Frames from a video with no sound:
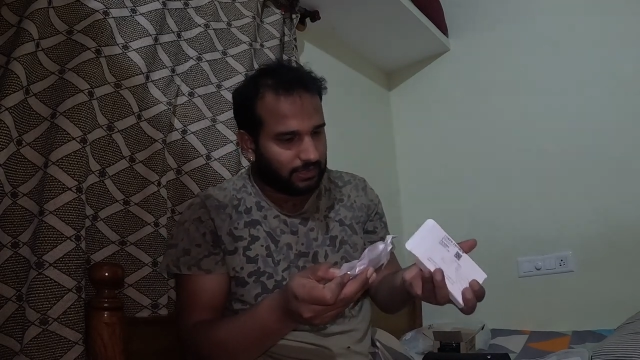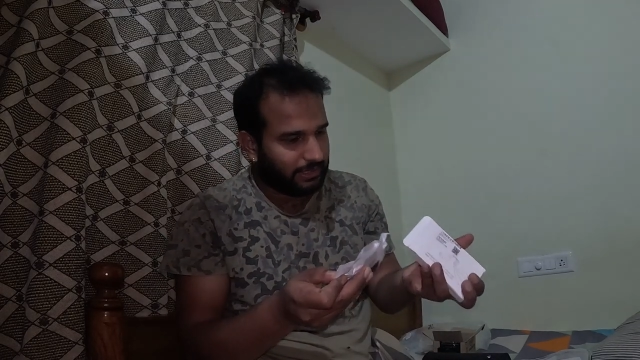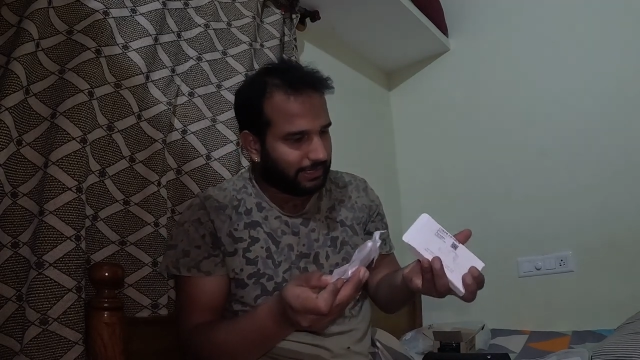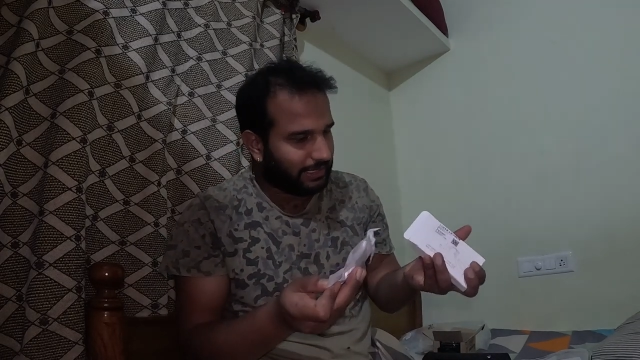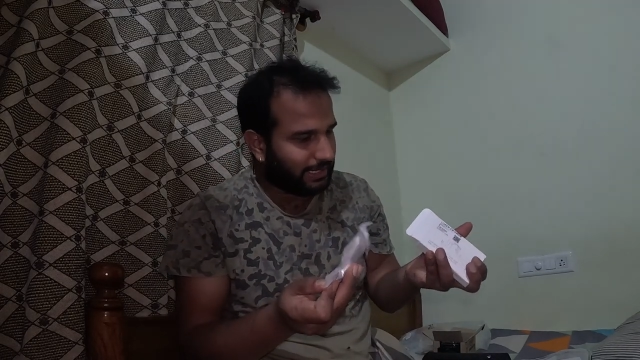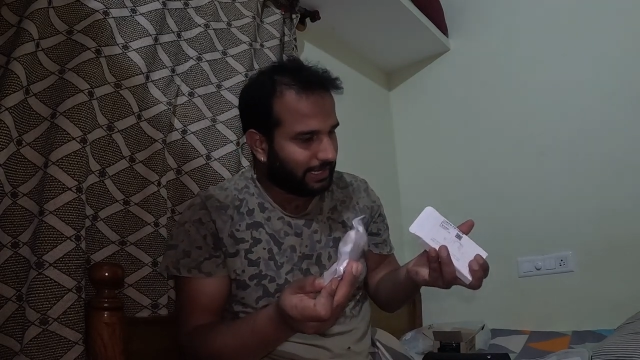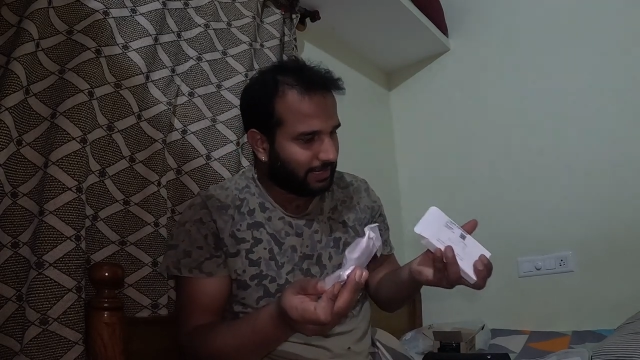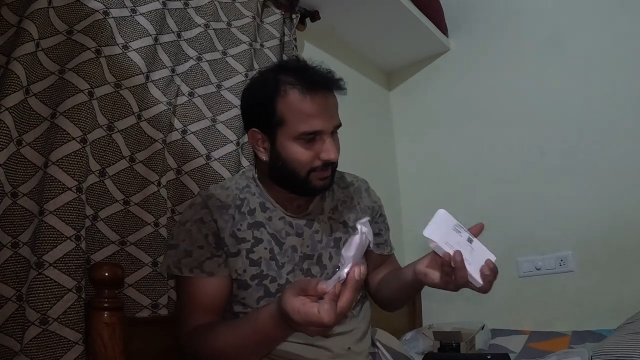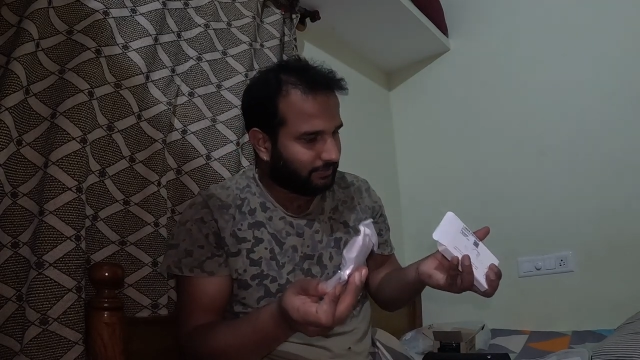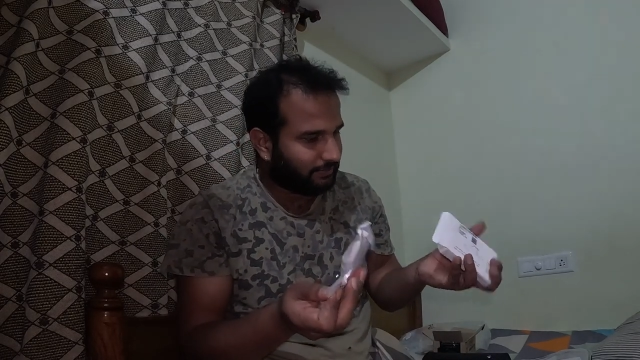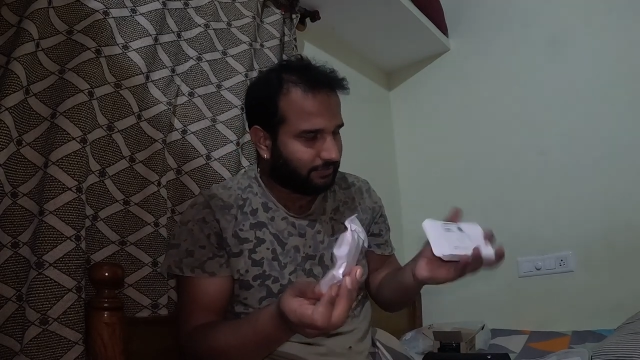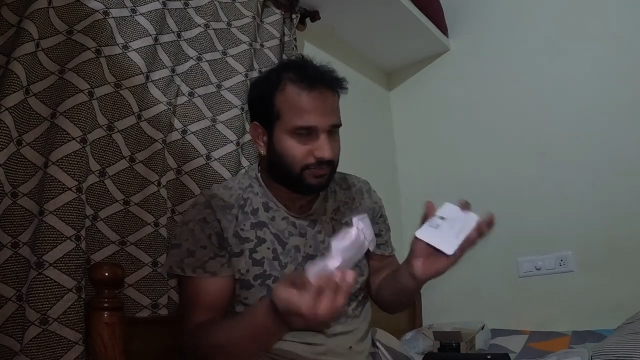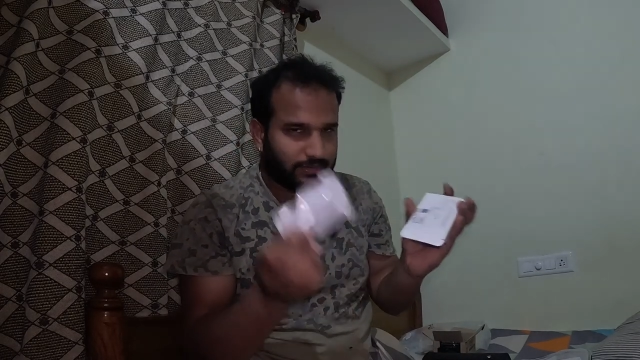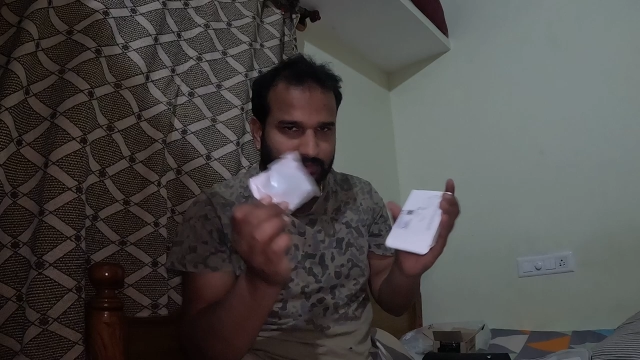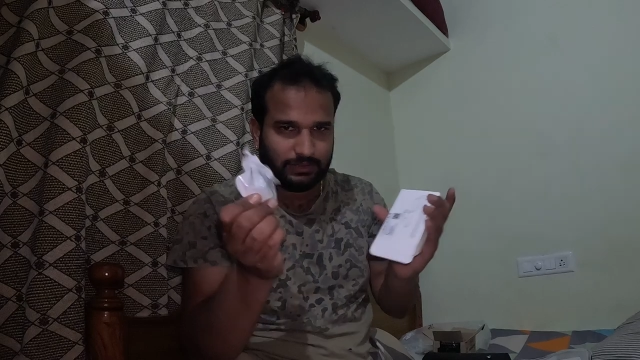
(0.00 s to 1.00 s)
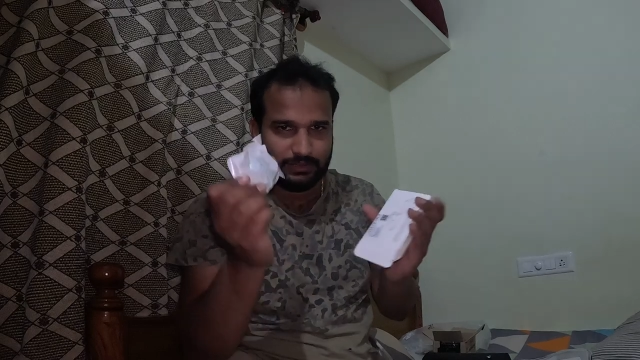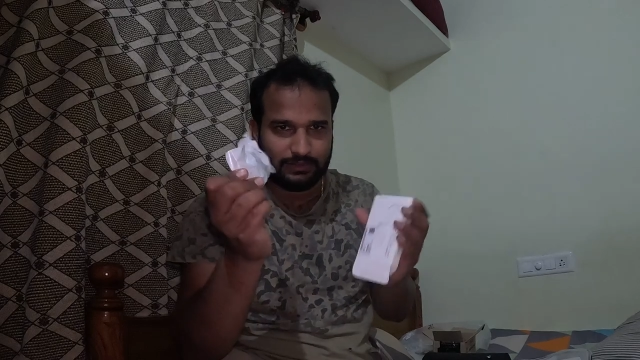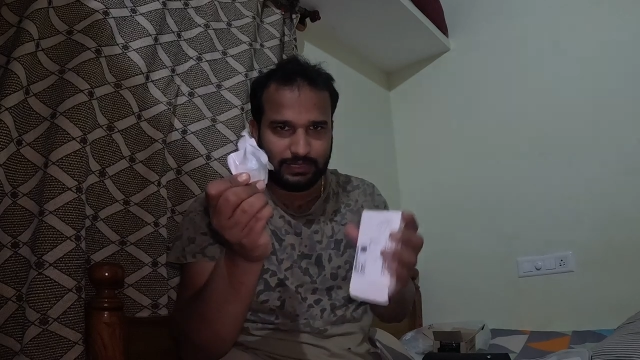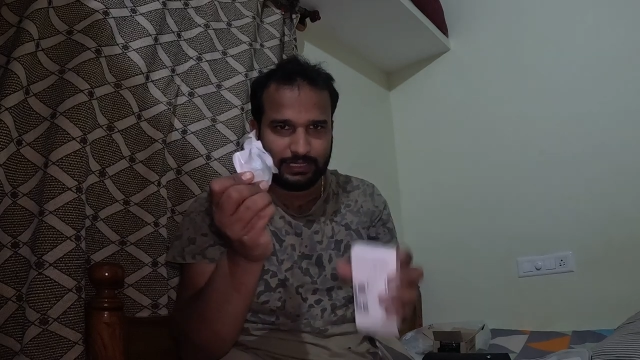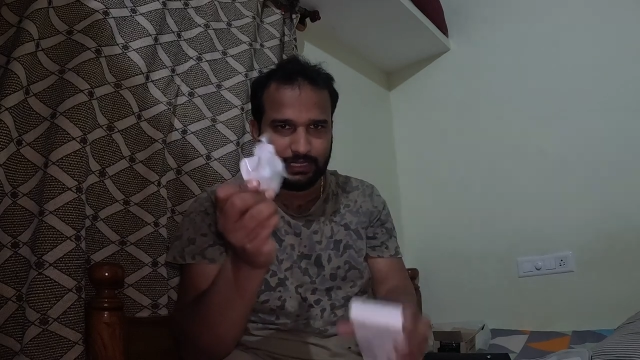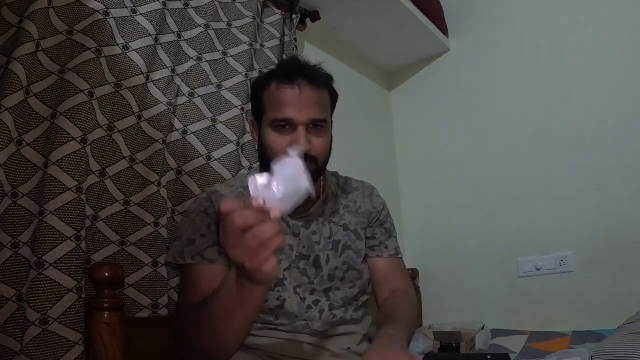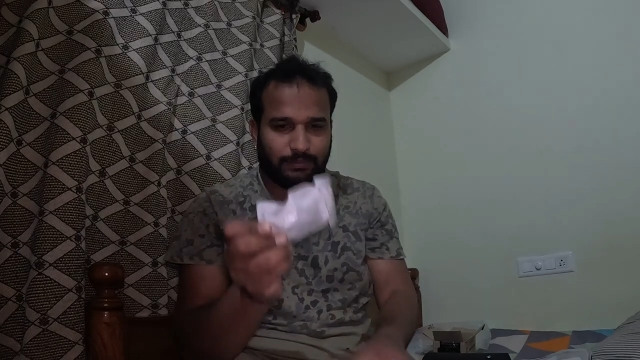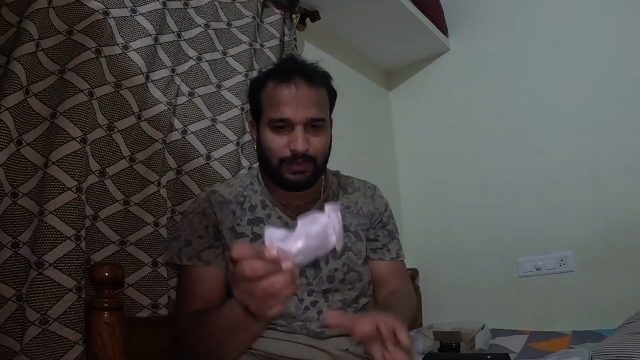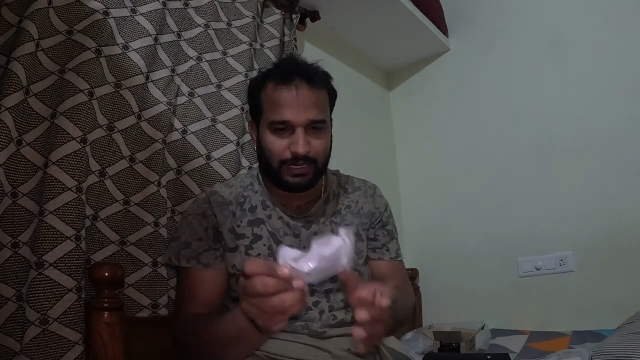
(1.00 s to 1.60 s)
I have the second